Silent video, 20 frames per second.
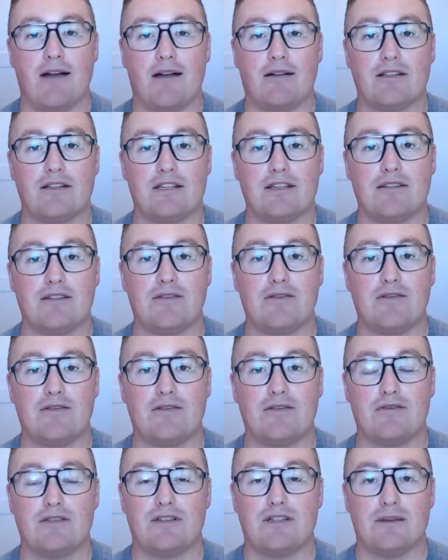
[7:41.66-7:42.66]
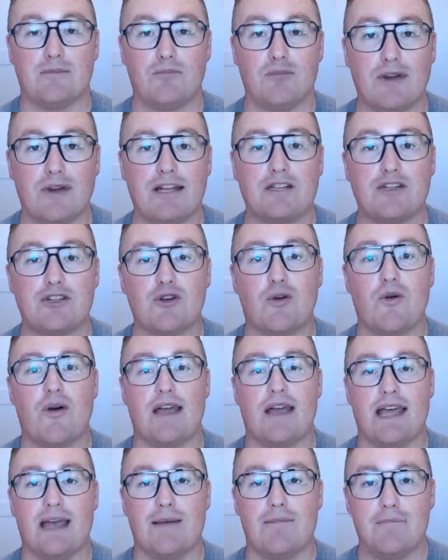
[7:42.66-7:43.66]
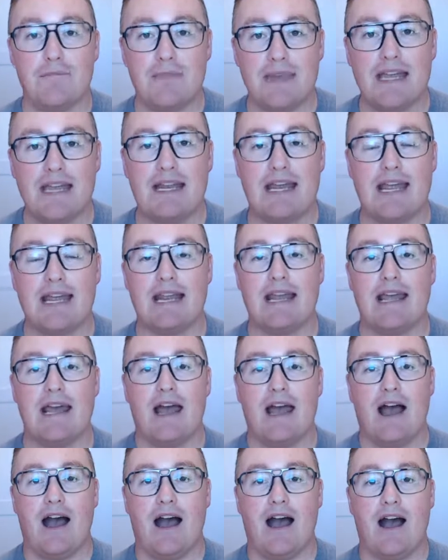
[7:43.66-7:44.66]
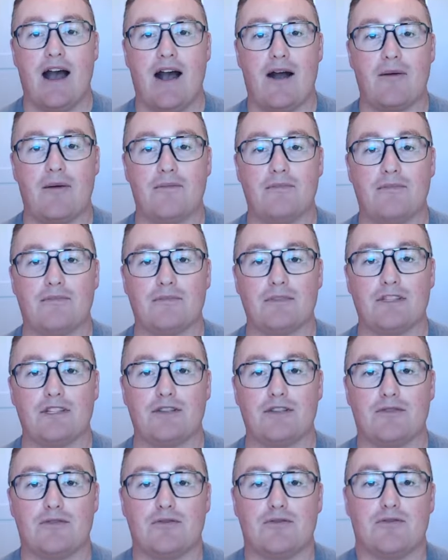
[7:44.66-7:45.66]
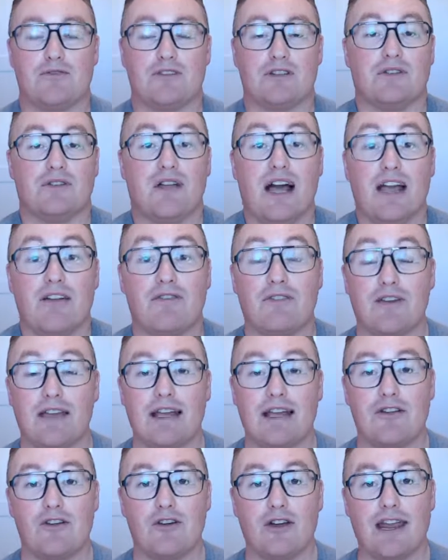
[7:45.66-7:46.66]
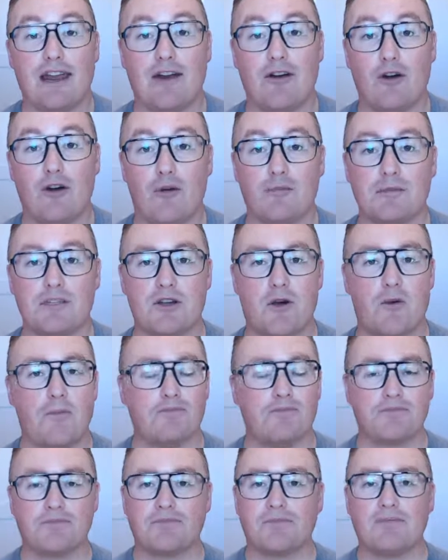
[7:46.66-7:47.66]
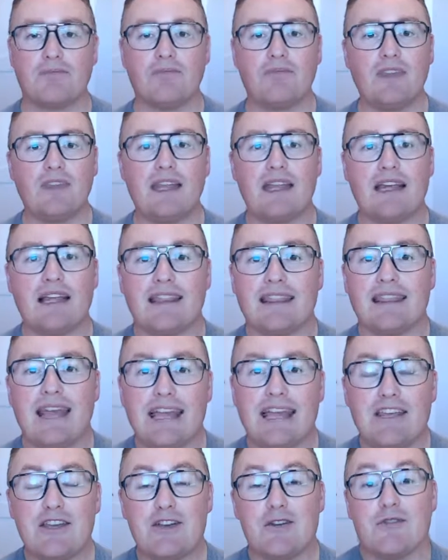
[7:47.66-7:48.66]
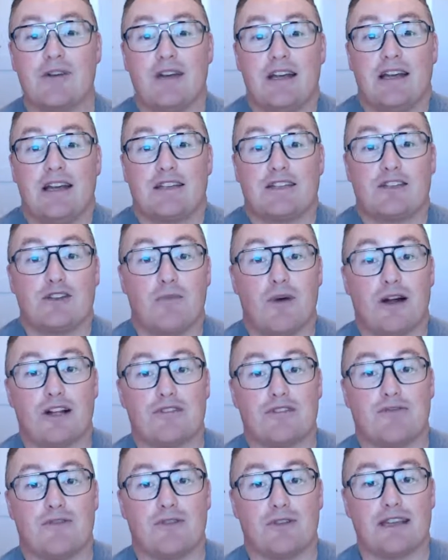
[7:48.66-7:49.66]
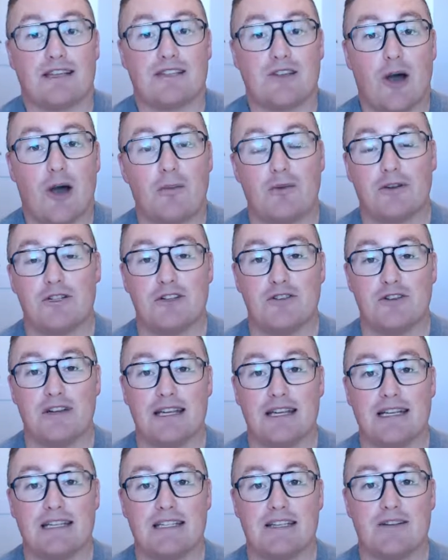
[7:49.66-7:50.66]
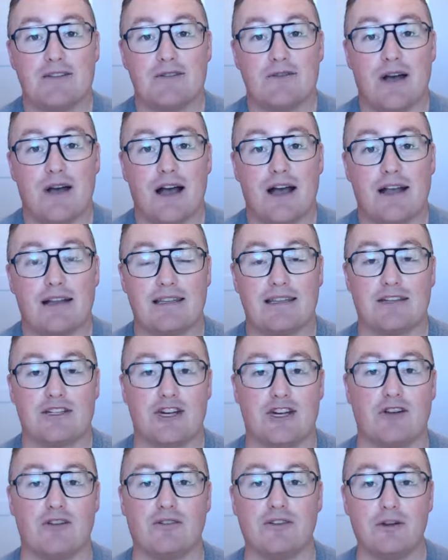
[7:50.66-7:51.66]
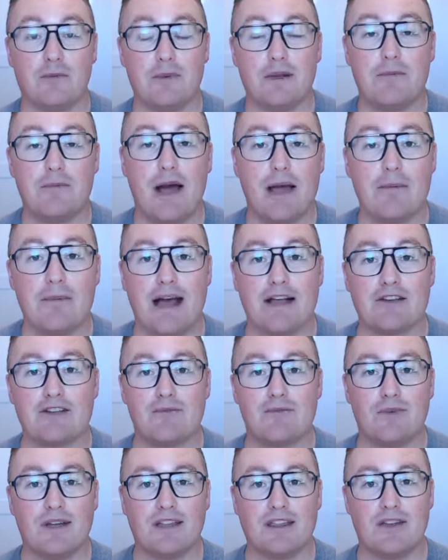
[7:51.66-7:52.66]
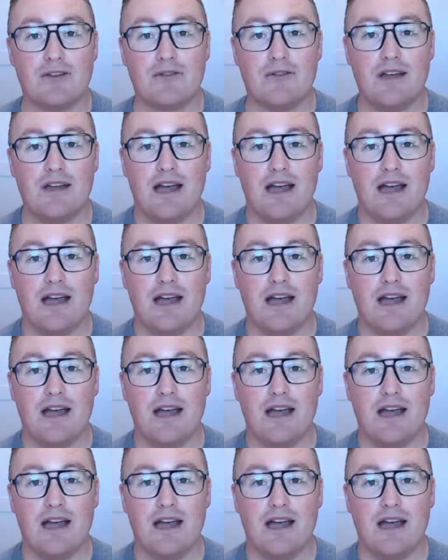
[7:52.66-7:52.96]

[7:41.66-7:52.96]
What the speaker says: to bring joy and meaning to life in your care home. So thank you so much for this opportunity to share a little bit of my passion with you.